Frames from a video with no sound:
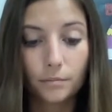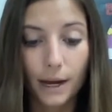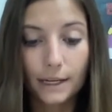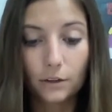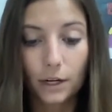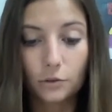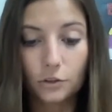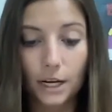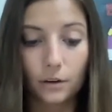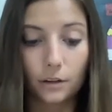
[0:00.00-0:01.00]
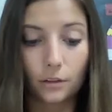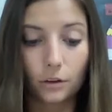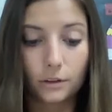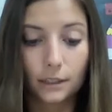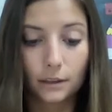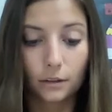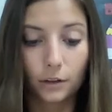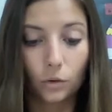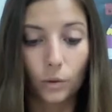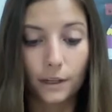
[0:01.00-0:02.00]
Maddie crouched down and looked at the
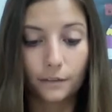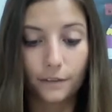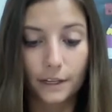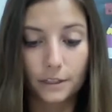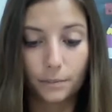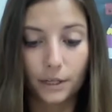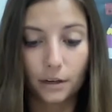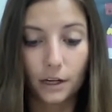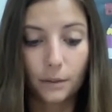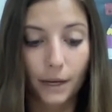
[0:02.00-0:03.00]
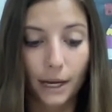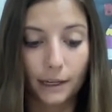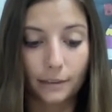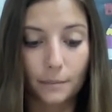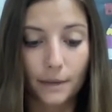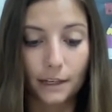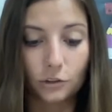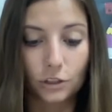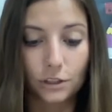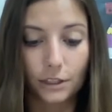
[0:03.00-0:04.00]
little white face peering back at them
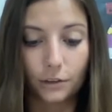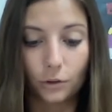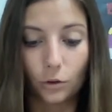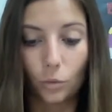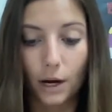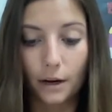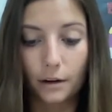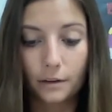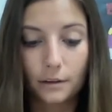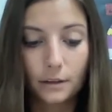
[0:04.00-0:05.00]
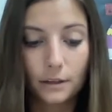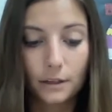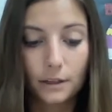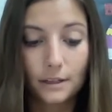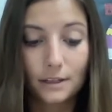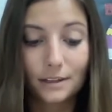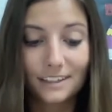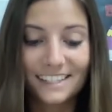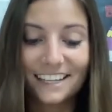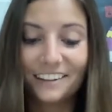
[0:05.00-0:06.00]
anxiously through the wire.
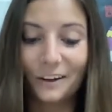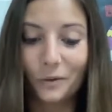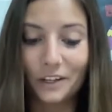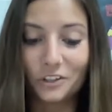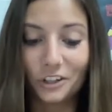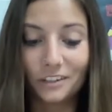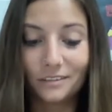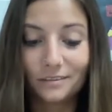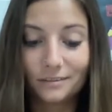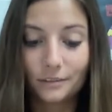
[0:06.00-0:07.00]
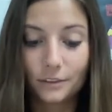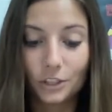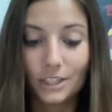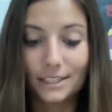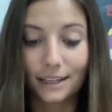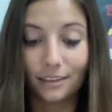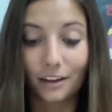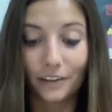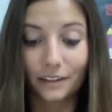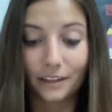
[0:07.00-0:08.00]
Silly question, she said
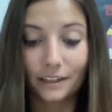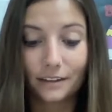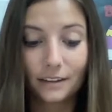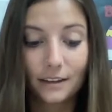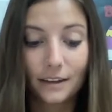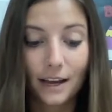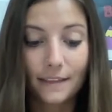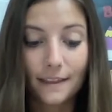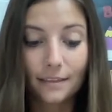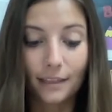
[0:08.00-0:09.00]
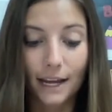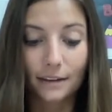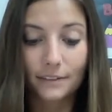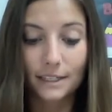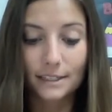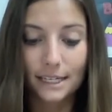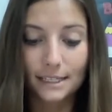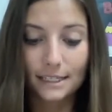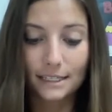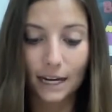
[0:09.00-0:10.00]
lovingly, and then laughed as
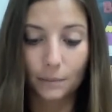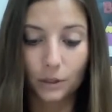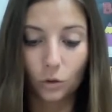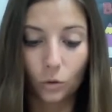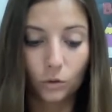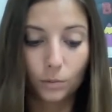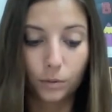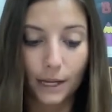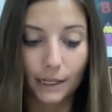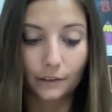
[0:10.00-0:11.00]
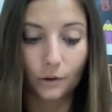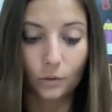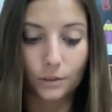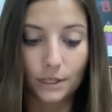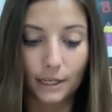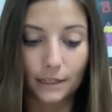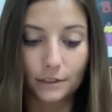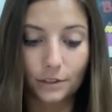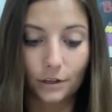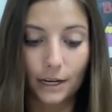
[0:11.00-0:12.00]
Daisy dabbed a cold black nose
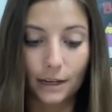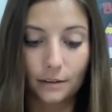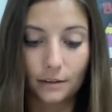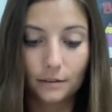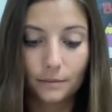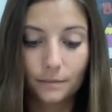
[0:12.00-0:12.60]
against her hand.